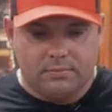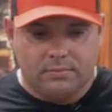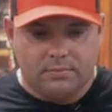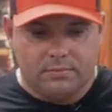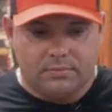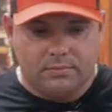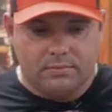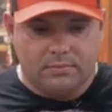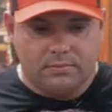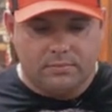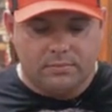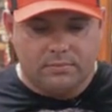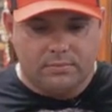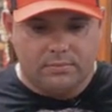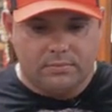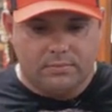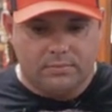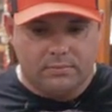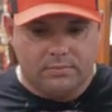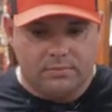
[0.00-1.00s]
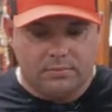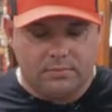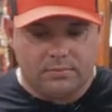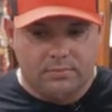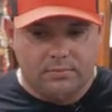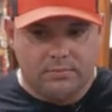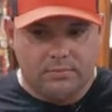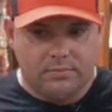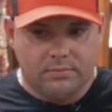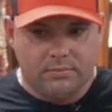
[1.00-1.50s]

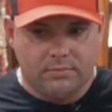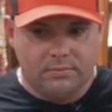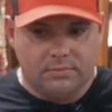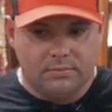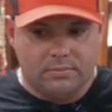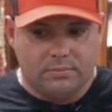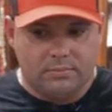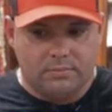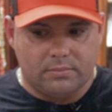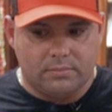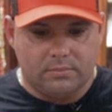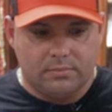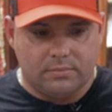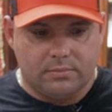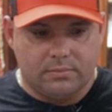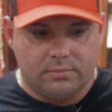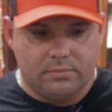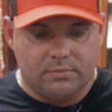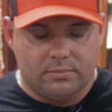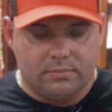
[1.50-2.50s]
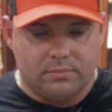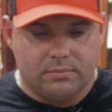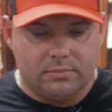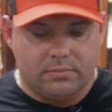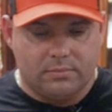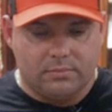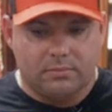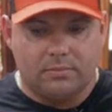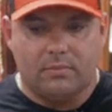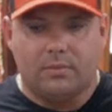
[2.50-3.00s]

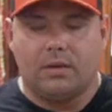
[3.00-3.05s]
(not speaking)